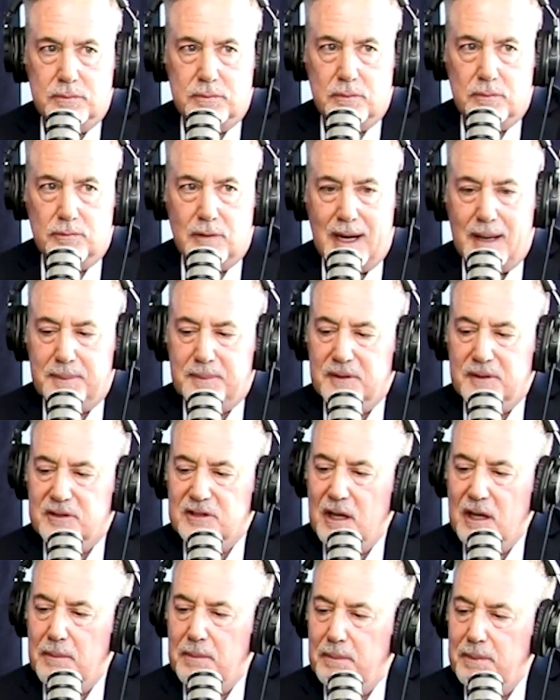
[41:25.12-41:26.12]
wrap this
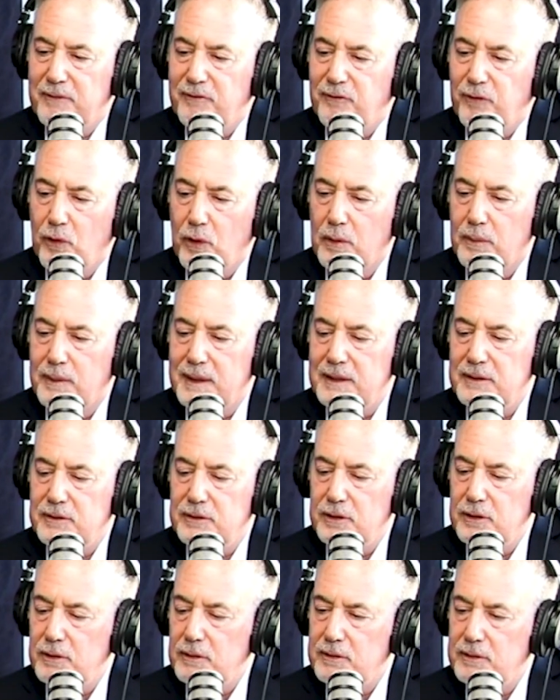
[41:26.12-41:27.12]
up, but before we
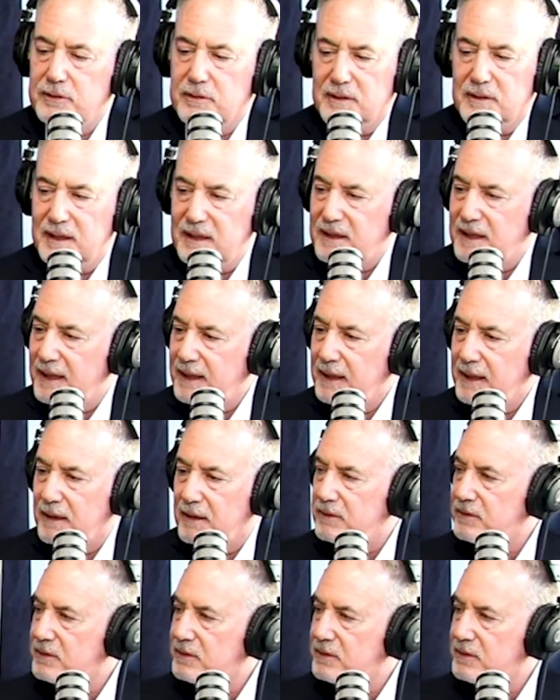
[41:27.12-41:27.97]
do, is there anything else